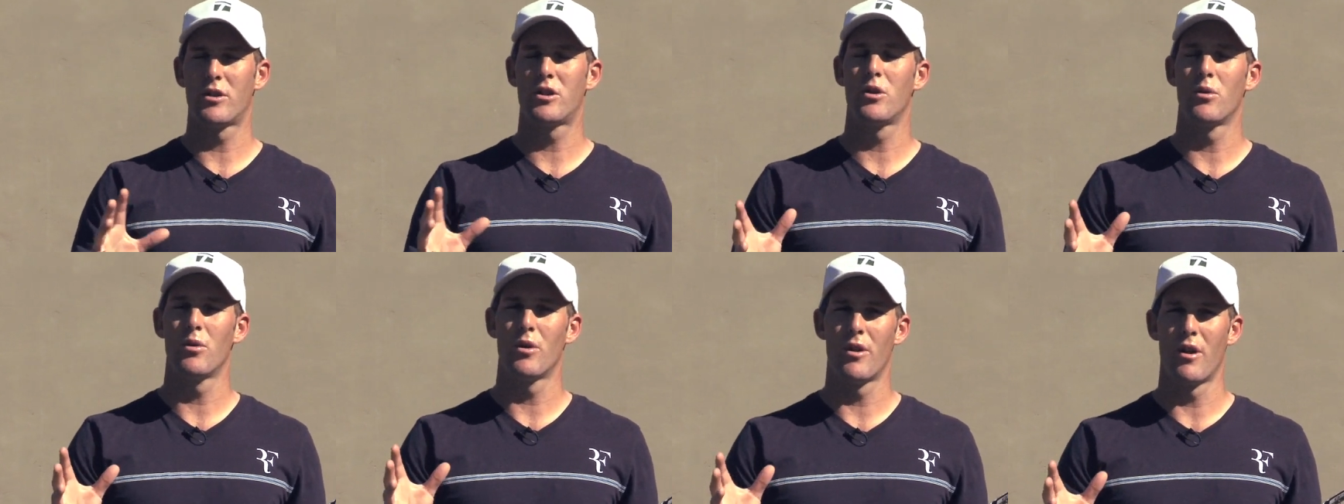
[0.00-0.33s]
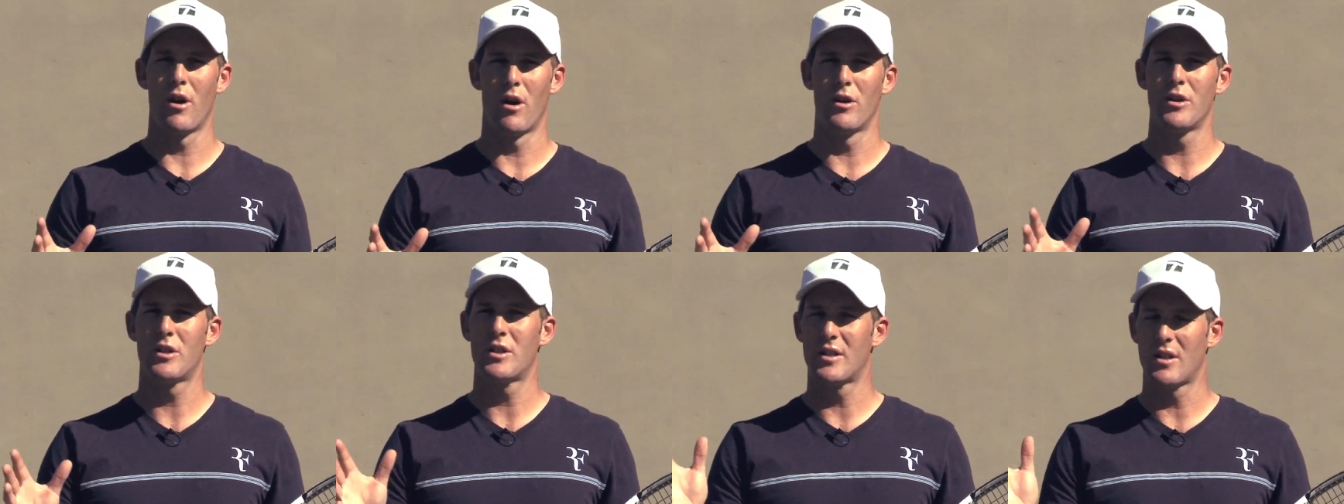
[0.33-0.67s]
or two of
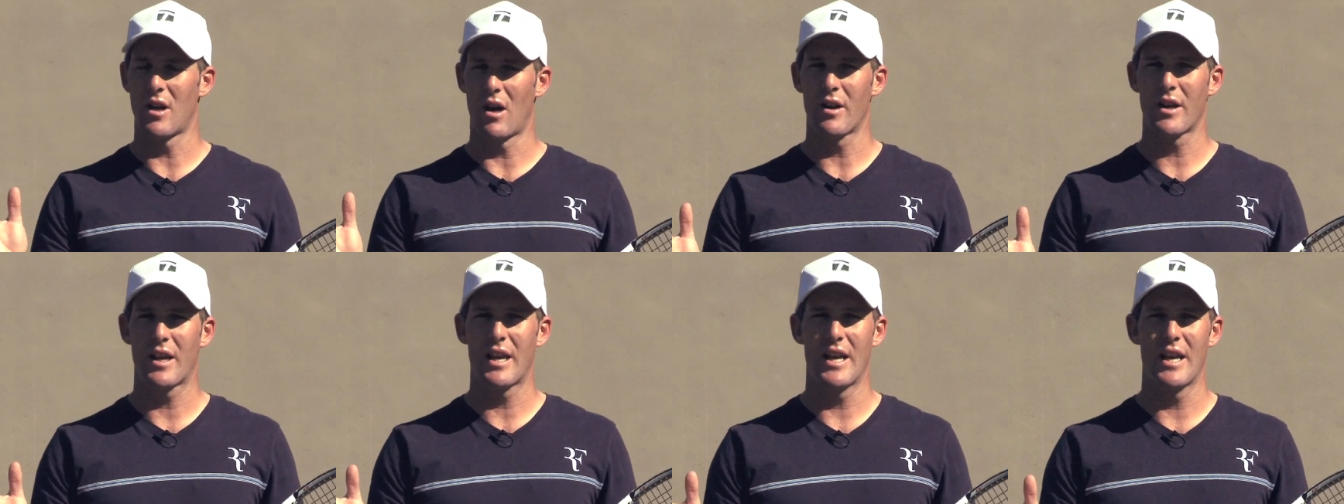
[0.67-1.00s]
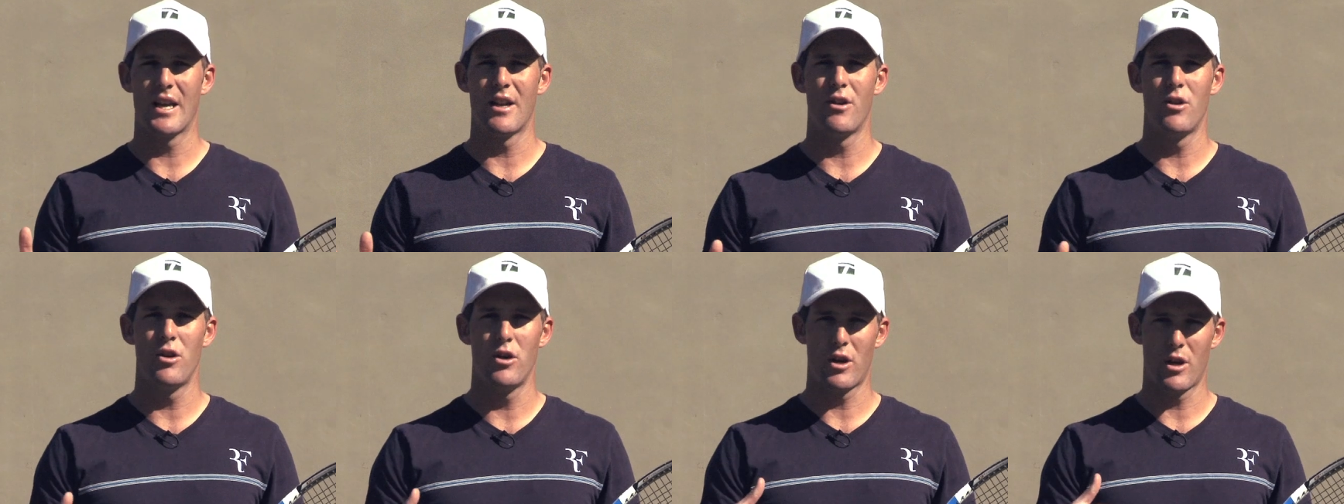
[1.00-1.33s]
those sunk
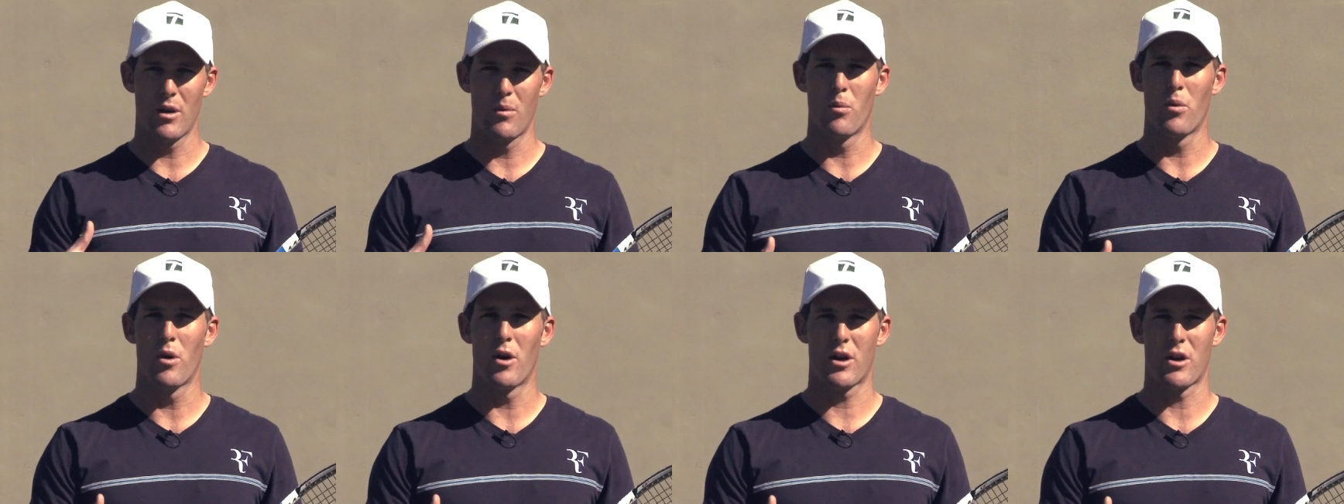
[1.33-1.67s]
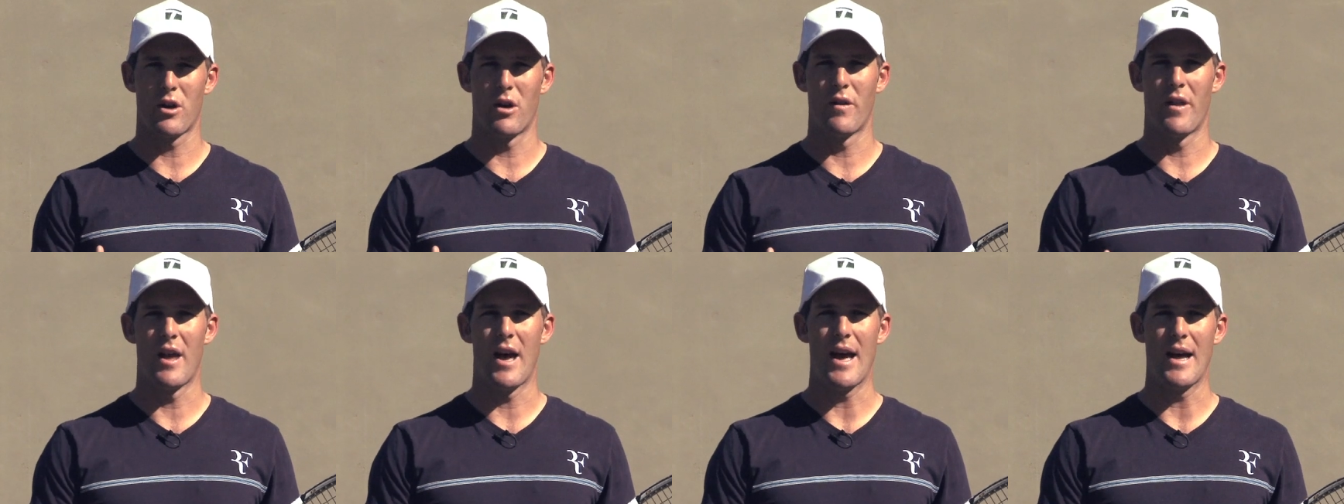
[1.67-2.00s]
in and you can
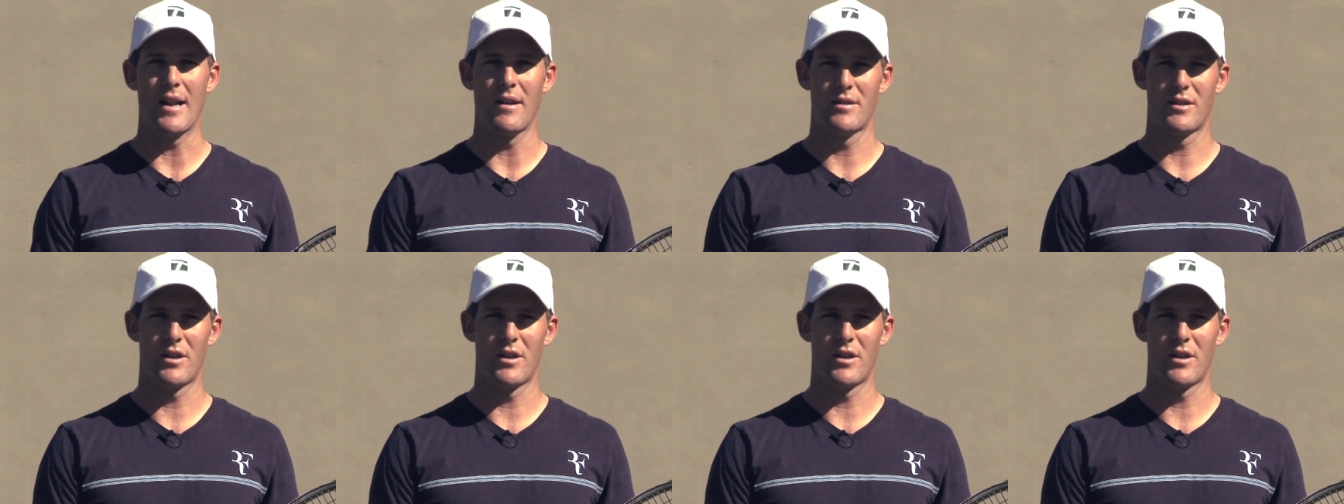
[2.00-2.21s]
work on that.